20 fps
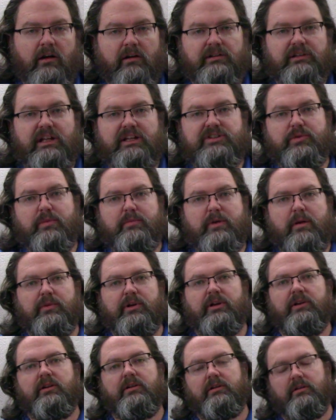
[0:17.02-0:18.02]
let's
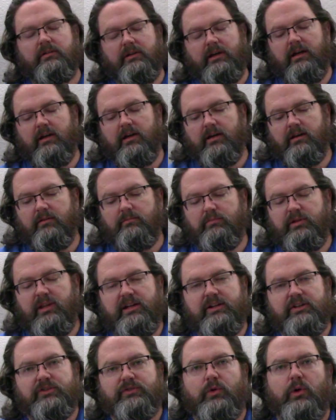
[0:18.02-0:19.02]
remember uh,
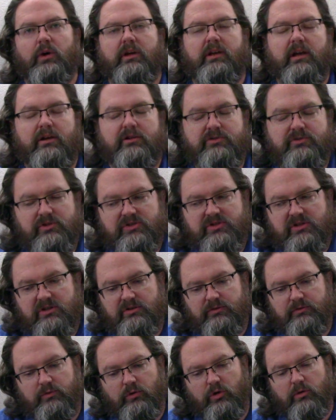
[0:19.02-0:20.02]
Plato's four characteristics
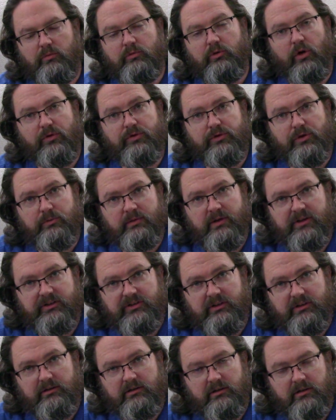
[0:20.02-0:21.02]
of form. Known through
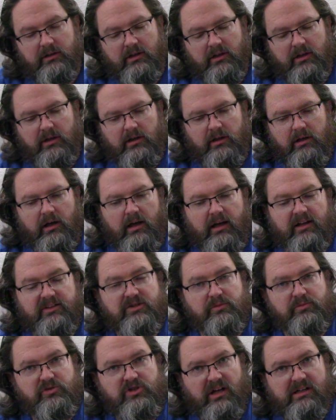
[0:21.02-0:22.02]
reason, uh, it's
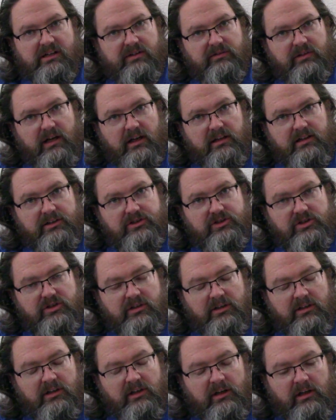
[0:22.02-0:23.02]
objective knowledge.
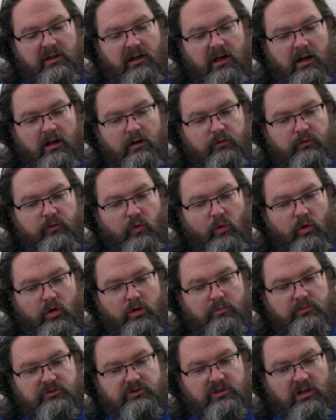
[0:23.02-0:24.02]
Uh,
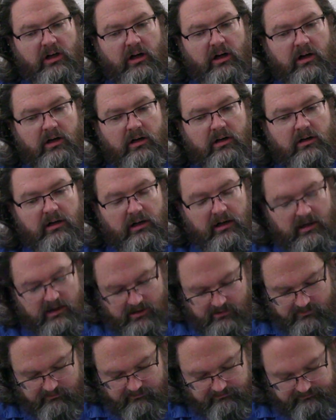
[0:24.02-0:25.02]
forms are
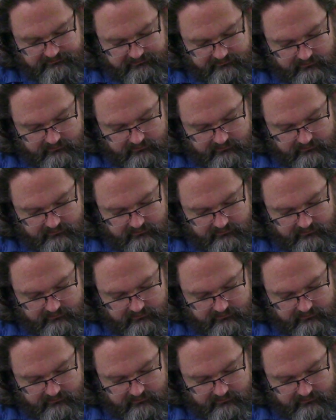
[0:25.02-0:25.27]
um,